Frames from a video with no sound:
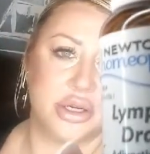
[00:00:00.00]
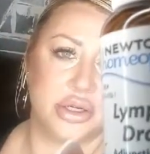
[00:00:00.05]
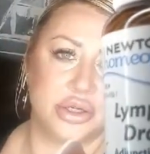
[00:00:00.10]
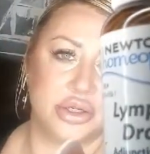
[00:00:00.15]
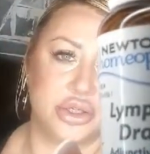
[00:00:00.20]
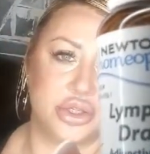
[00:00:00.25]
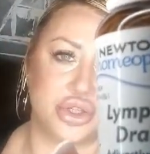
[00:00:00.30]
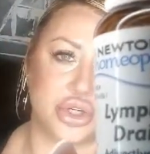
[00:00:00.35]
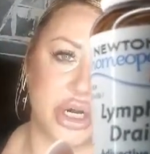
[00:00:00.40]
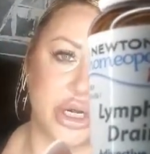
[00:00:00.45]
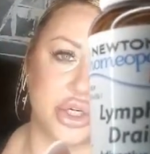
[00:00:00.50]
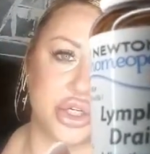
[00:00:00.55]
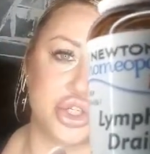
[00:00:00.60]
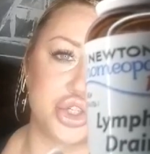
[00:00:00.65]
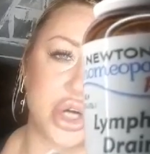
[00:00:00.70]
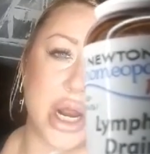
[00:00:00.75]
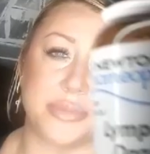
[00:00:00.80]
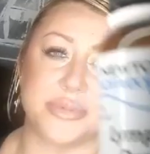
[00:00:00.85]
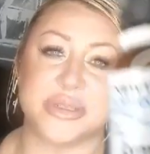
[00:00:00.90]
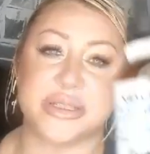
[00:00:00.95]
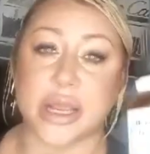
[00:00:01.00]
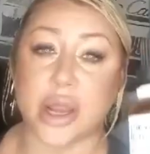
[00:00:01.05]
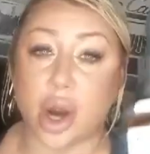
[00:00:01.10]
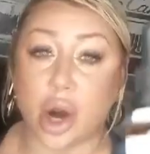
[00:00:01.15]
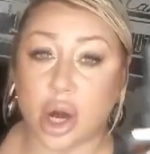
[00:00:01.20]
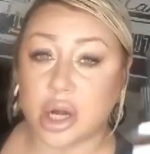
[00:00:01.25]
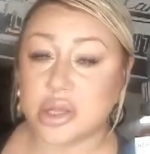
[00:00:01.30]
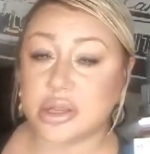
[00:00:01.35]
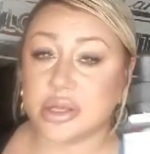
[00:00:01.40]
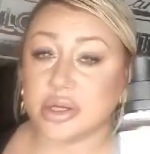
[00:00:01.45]
drainer drops. They are a
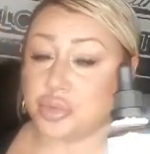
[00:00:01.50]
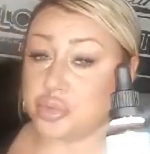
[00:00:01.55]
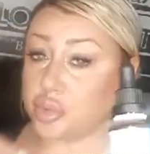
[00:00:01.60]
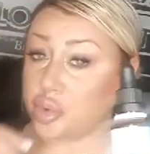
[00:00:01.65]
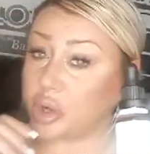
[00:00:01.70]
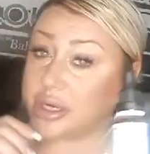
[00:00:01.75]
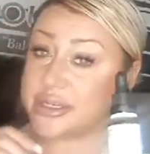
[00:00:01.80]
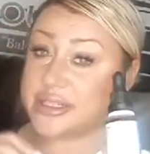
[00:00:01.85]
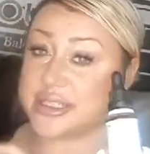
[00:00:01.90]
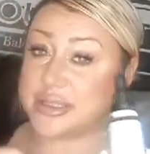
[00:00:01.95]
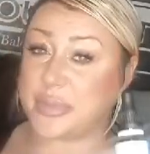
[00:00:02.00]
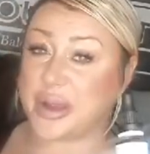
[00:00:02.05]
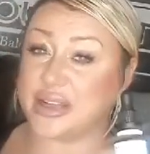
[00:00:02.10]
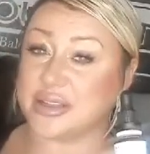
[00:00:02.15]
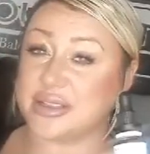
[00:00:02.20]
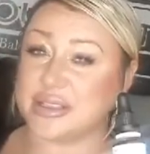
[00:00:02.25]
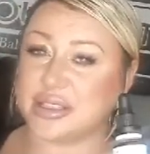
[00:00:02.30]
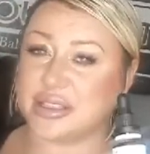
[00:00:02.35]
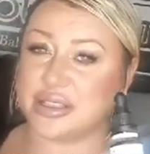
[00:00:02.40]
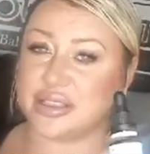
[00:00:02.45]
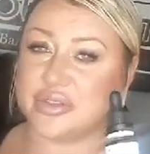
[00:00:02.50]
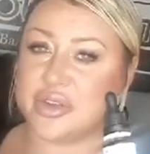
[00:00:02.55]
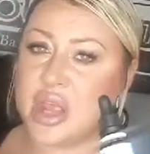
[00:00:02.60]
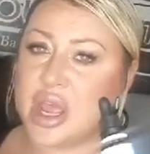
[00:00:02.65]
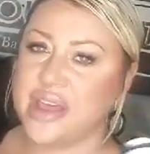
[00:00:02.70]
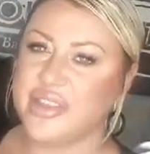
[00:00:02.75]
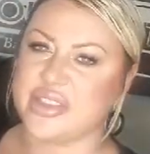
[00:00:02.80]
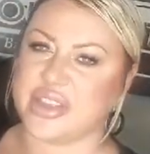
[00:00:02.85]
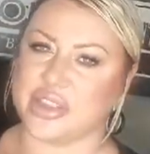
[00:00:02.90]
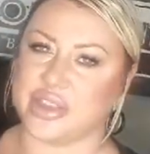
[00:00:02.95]
little more expensive
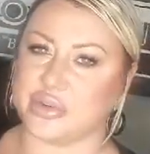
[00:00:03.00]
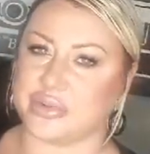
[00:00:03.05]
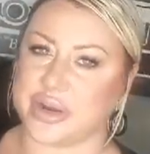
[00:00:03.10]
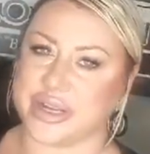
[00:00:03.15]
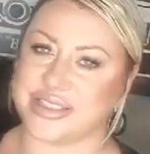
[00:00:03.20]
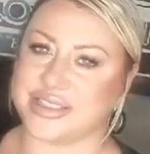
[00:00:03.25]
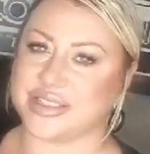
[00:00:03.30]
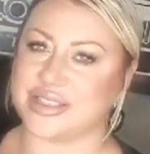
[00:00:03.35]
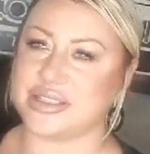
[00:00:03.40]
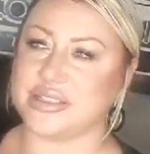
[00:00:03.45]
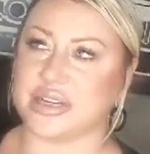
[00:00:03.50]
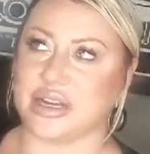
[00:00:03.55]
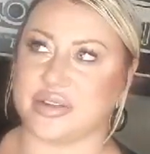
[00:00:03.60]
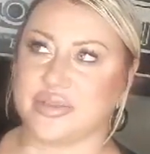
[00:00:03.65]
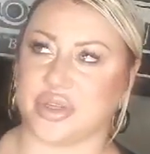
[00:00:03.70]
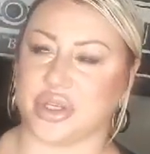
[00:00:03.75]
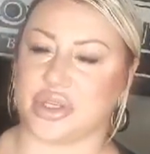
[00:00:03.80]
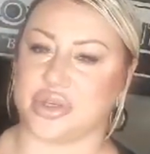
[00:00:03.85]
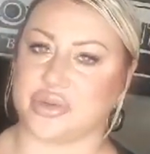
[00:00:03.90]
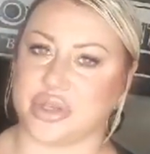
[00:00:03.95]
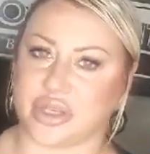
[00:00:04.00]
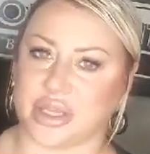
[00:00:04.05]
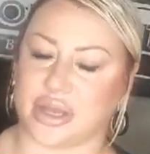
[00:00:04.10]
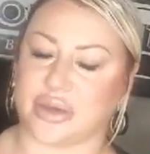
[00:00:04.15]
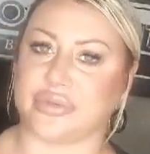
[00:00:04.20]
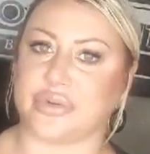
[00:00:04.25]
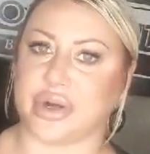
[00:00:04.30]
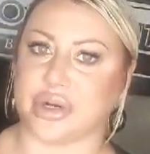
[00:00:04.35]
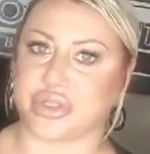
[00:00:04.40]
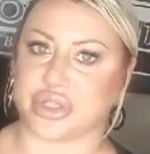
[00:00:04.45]
than the rest of the stuff that you can get for
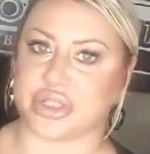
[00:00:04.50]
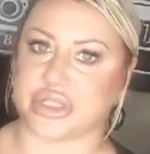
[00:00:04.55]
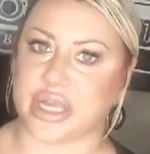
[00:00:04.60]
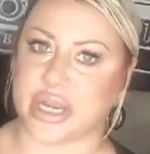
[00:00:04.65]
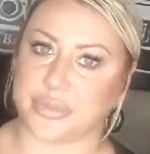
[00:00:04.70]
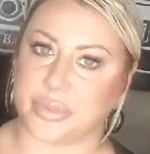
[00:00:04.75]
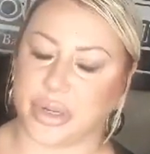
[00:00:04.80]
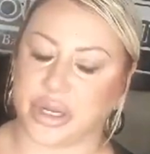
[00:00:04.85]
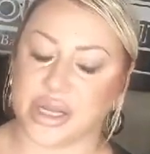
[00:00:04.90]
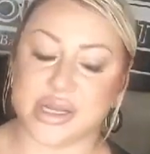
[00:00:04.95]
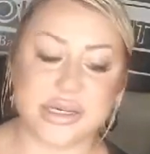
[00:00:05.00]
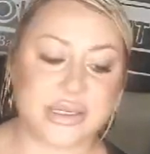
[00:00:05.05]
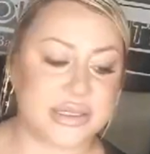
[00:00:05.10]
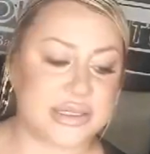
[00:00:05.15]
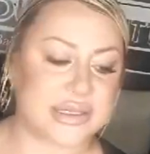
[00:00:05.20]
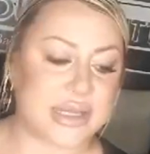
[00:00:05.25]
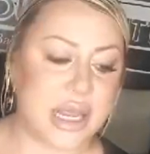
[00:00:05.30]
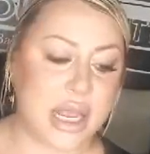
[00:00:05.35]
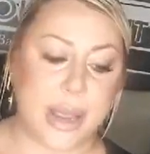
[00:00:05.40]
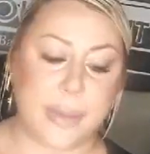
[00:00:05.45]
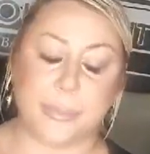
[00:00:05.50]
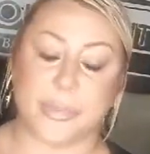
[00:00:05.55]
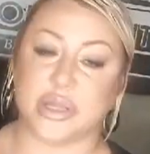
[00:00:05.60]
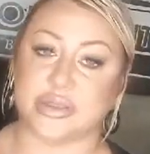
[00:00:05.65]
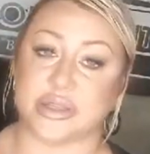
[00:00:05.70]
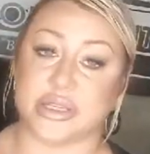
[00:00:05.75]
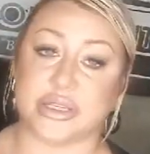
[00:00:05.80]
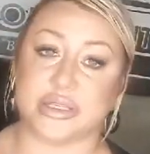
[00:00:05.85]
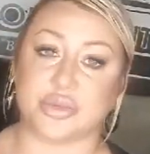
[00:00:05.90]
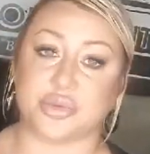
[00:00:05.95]
under 10 bucks, but
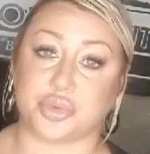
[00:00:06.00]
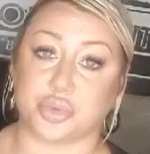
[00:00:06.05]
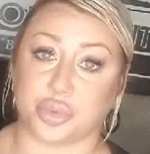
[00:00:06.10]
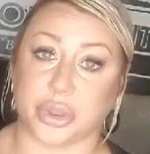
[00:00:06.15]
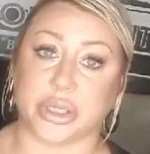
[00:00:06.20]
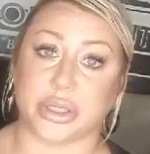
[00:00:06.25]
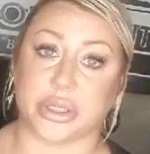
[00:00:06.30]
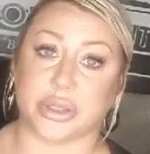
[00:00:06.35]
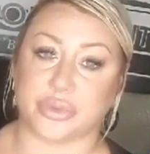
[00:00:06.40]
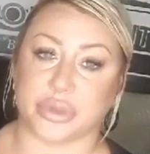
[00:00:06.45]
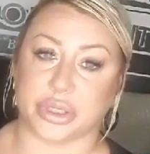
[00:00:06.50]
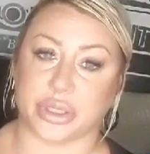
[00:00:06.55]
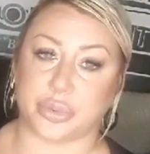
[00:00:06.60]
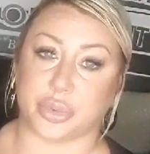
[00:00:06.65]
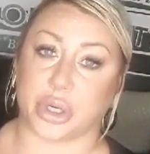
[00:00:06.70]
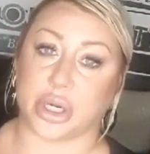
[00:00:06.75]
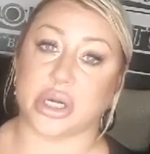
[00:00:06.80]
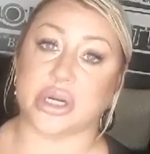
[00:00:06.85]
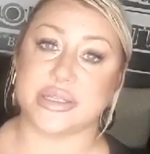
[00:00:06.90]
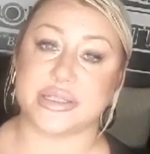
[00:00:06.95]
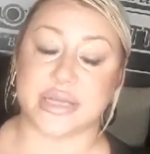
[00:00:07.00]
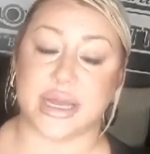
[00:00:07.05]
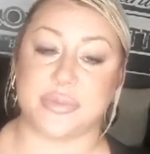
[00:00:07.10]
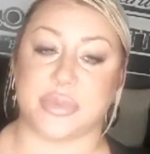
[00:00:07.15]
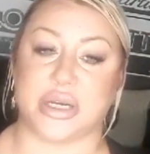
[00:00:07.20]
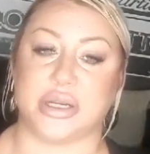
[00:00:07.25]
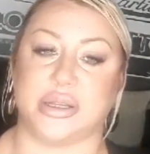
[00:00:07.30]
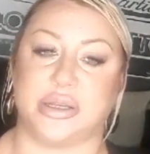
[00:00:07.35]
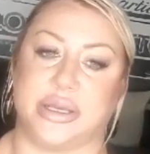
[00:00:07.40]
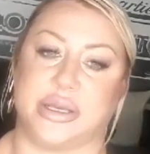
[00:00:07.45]
these really worked. I'm going to
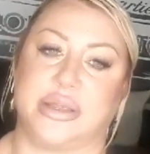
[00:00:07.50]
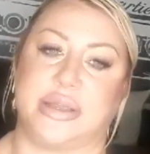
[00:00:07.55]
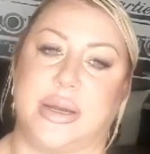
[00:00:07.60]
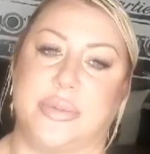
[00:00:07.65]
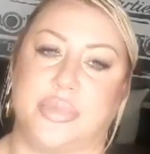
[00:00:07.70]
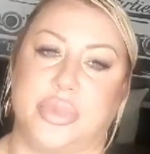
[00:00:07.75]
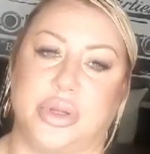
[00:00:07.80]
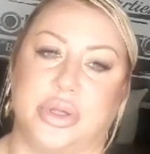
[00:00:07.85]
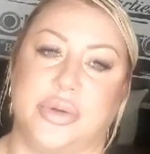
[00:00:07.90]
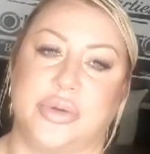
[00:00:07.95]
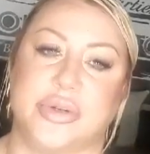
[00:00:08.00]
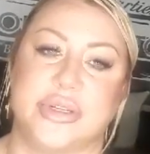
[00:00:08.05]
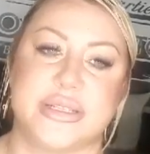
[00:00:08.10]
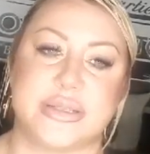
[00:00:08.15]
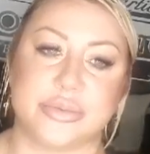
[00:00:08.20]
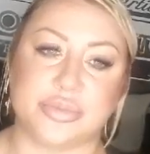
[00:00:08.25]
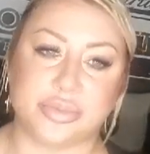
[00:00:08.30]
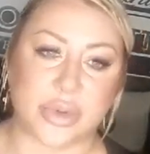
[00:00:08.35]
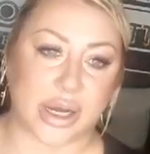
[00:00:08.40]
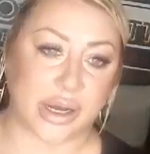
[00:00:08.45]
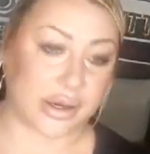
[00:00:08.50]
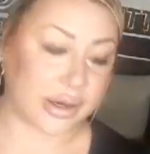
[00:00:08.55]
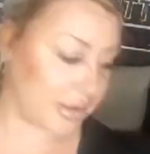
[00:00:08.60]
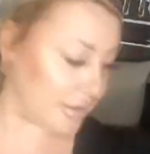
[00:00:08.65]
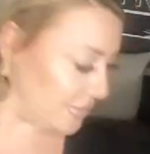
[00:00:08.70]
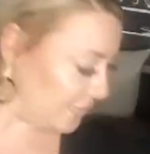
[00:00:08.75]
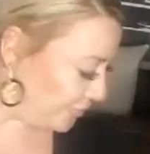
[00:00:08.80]
link that below as well.